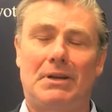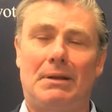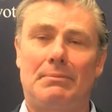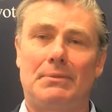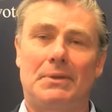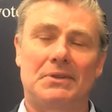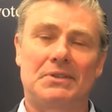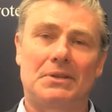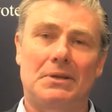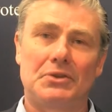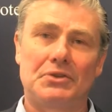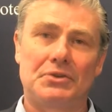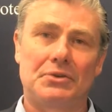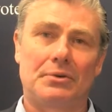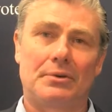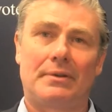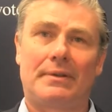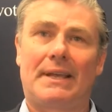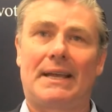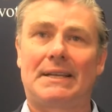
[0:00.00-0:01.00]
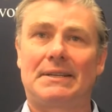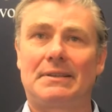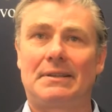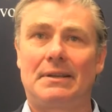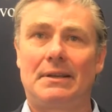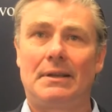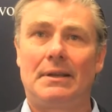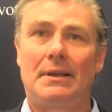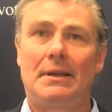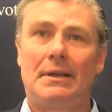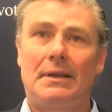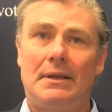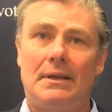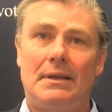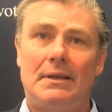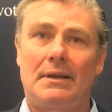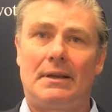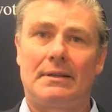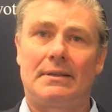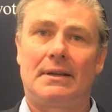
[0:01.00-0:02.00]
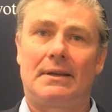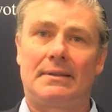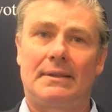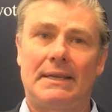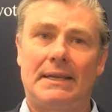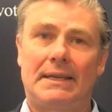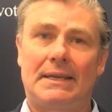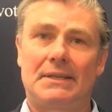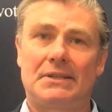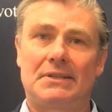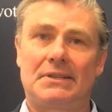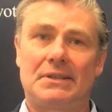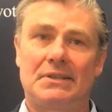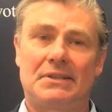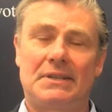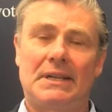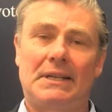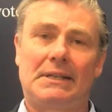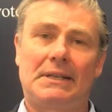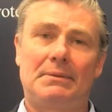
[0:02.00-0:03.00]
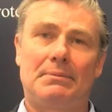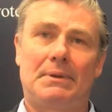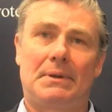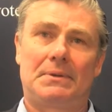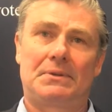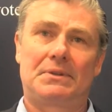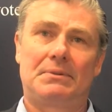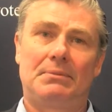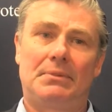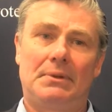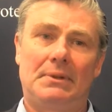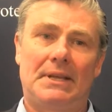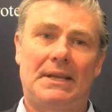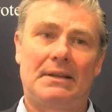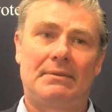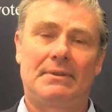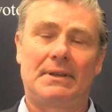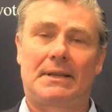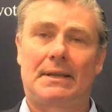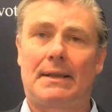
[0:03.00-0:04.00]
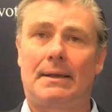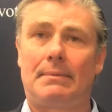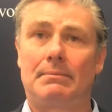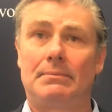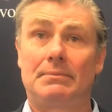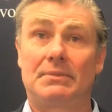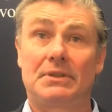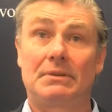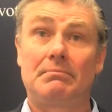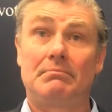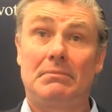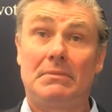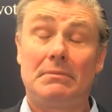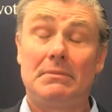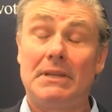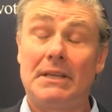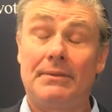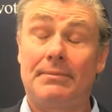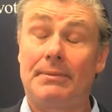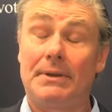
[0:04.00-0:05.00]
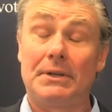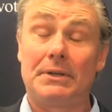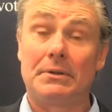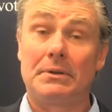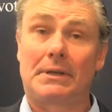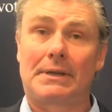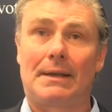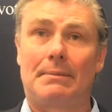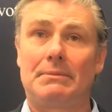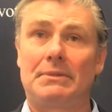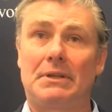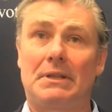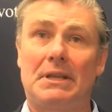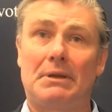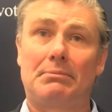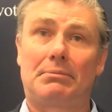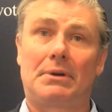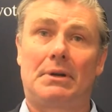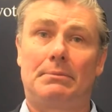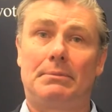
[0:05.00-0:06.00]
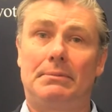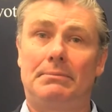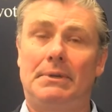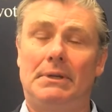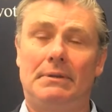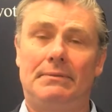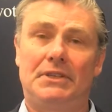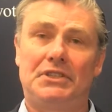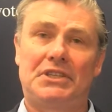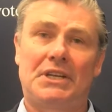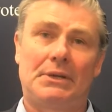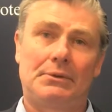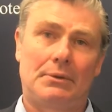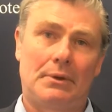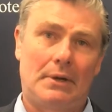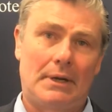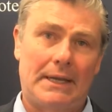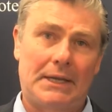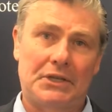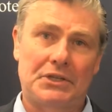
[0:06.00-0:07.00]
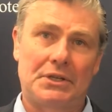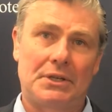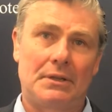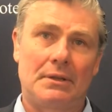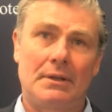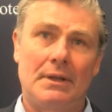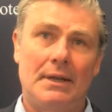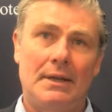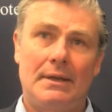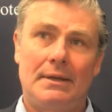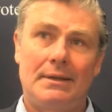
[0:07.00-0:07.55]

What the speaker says: I'm not so sure of that. I think it's distinctly possible that if we do come to the improbable of a general election,